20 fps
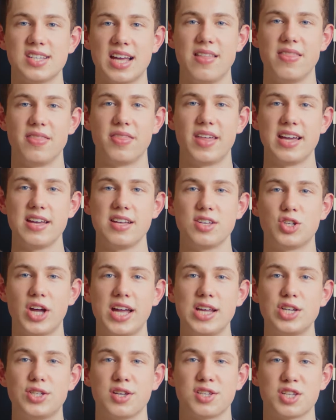and they
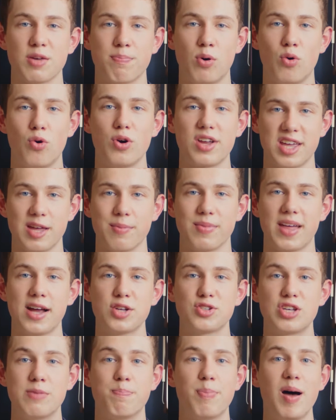change to support him. They
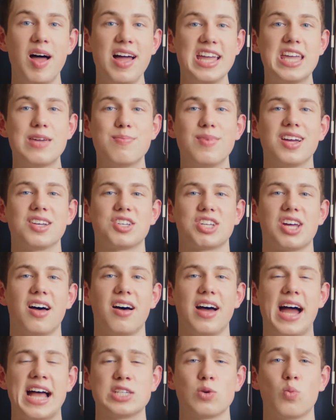actually buy him a
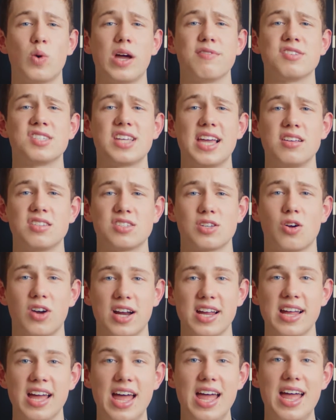guitar as a way of saying
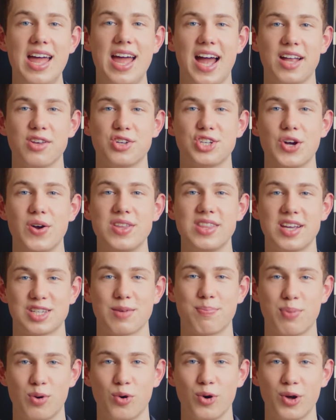sorry and showing their
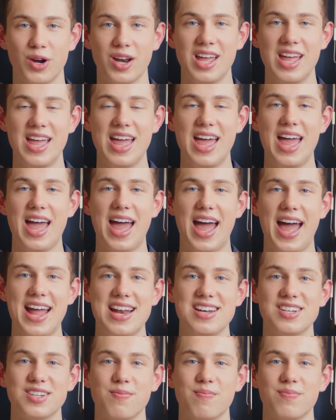support.
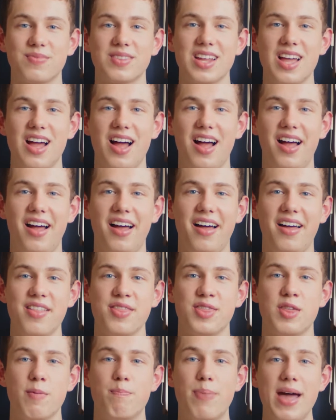And
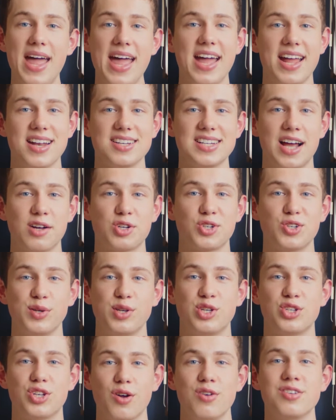the band actually
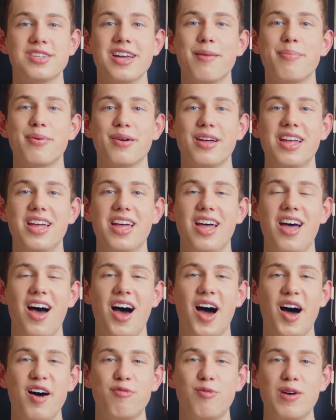shows up
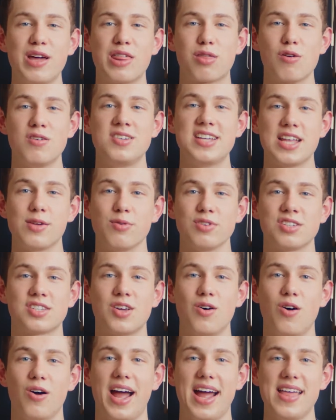halfway through Daniel's
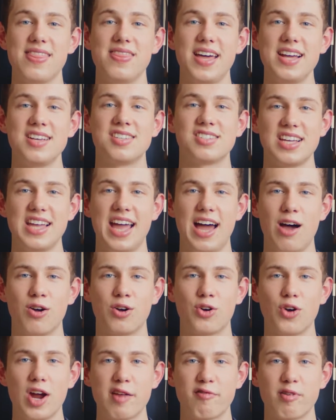song, and they see how
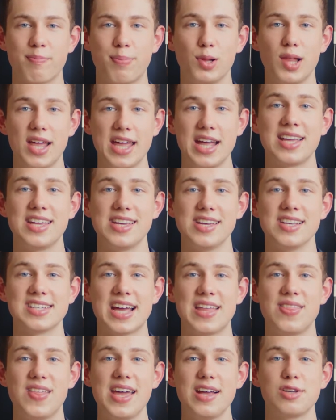great of a player he is,
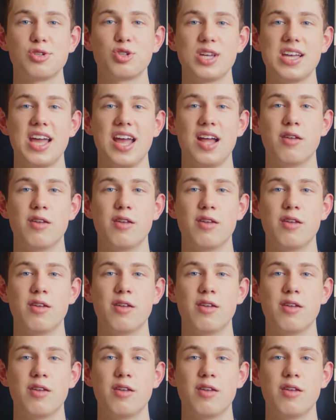and they actually